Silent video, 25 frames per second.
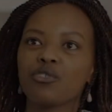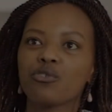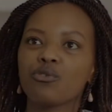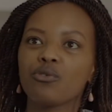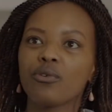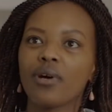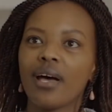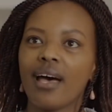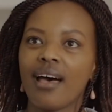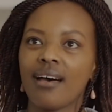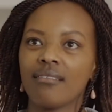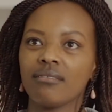do
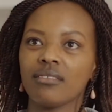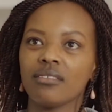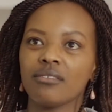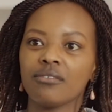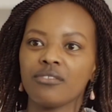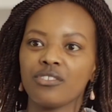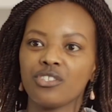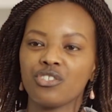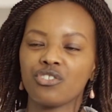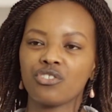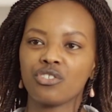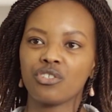have a
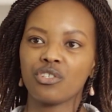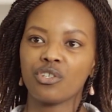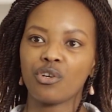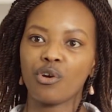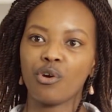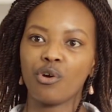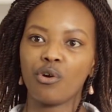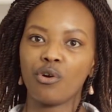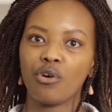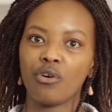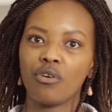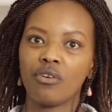vision
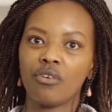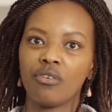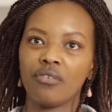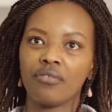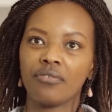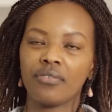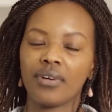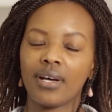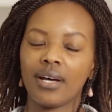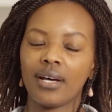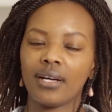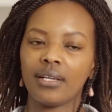
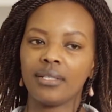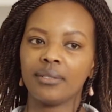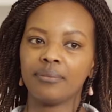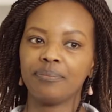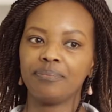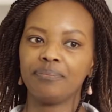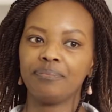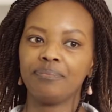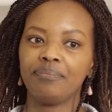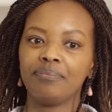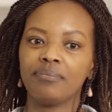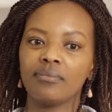of
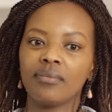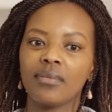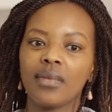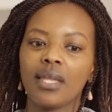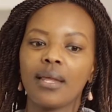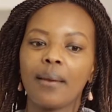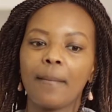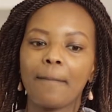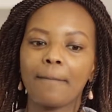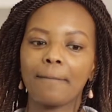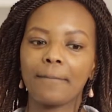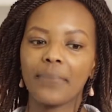
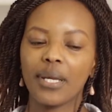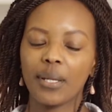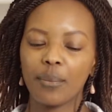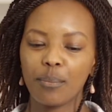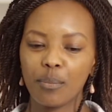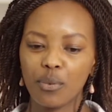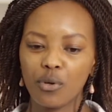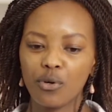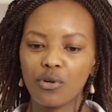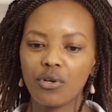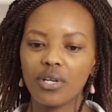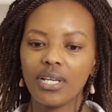
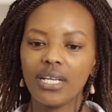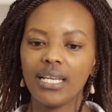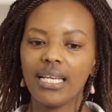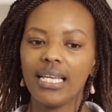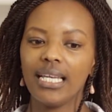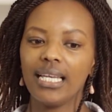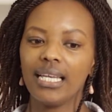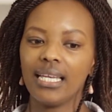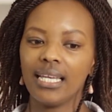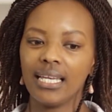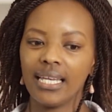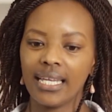
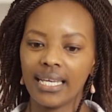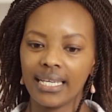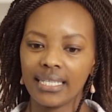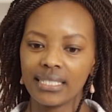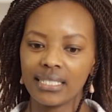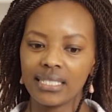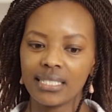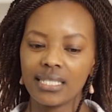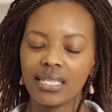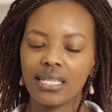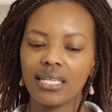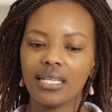
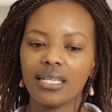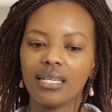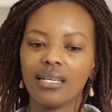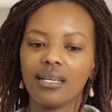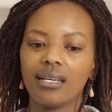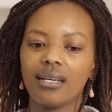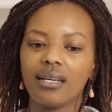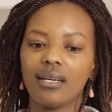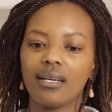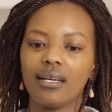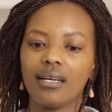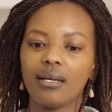people-led,
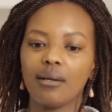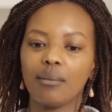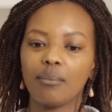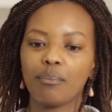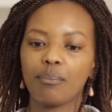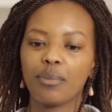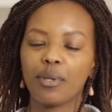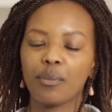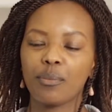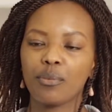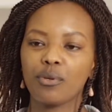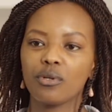
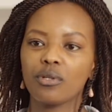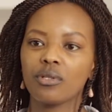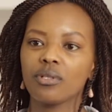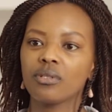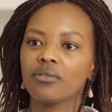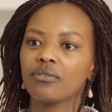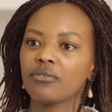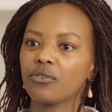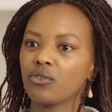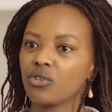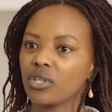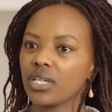
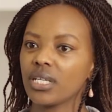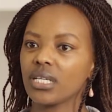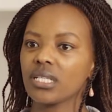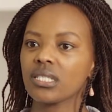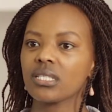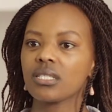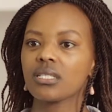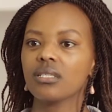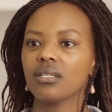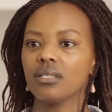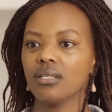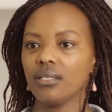
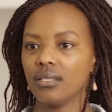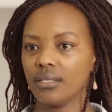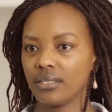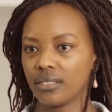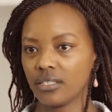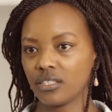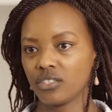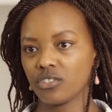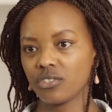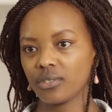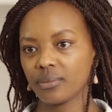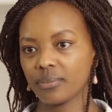people-focused
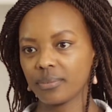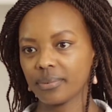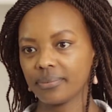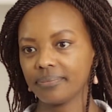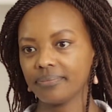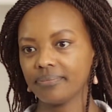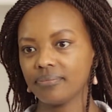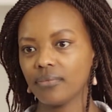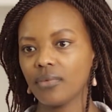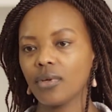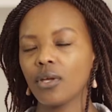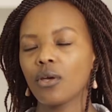leadership,
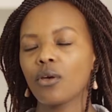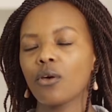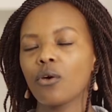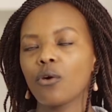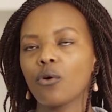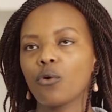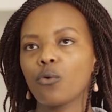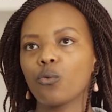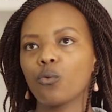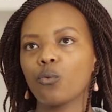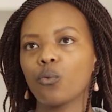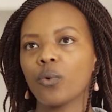
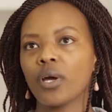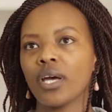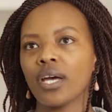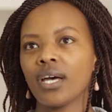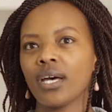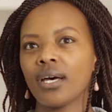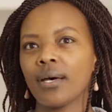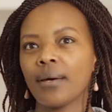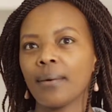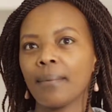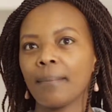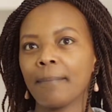
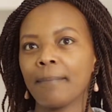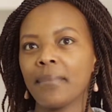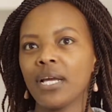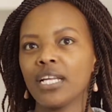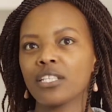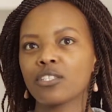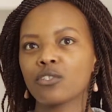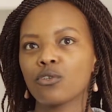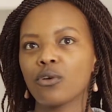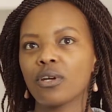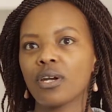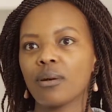where
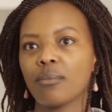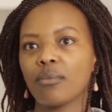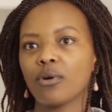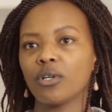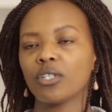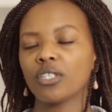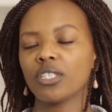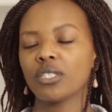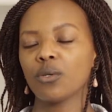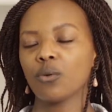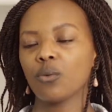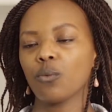it's
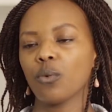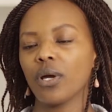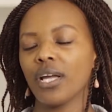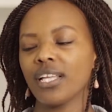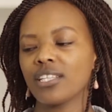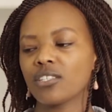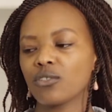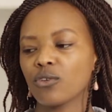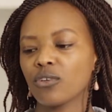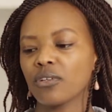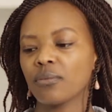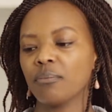
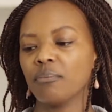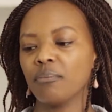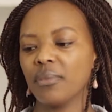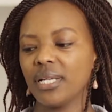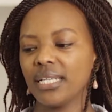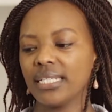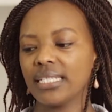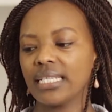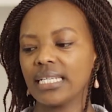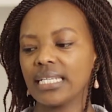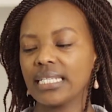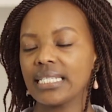not me
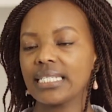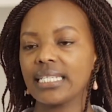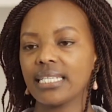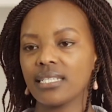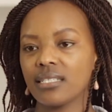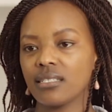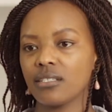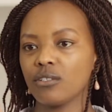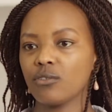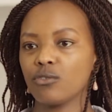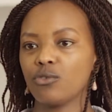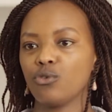
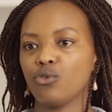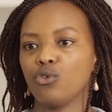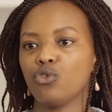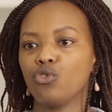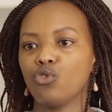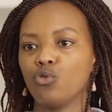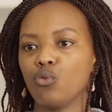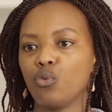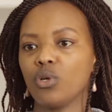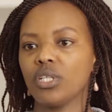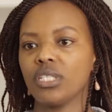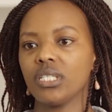dictating to
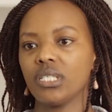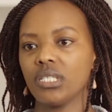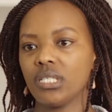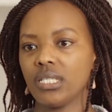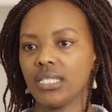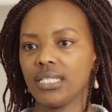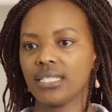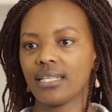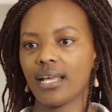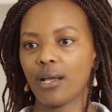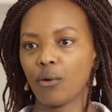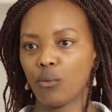you what it
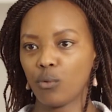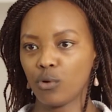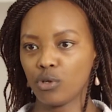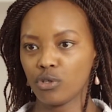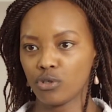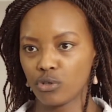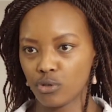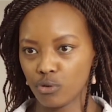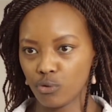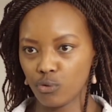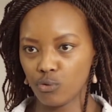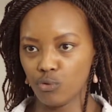is I
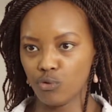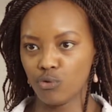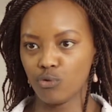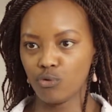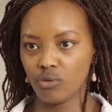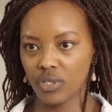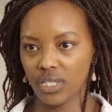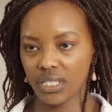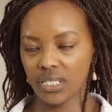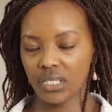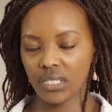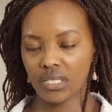want to do.
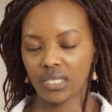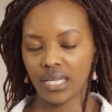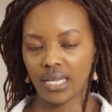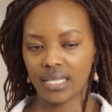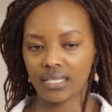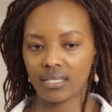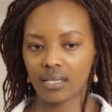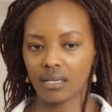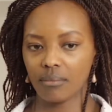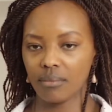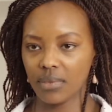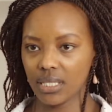It is
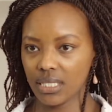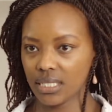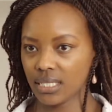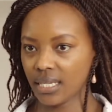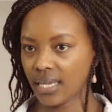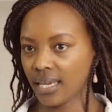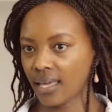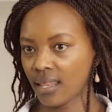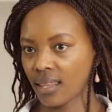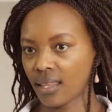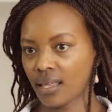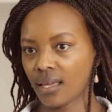us coming
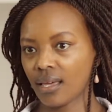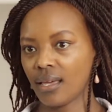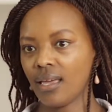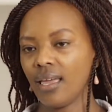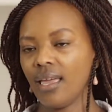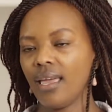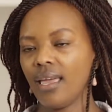together.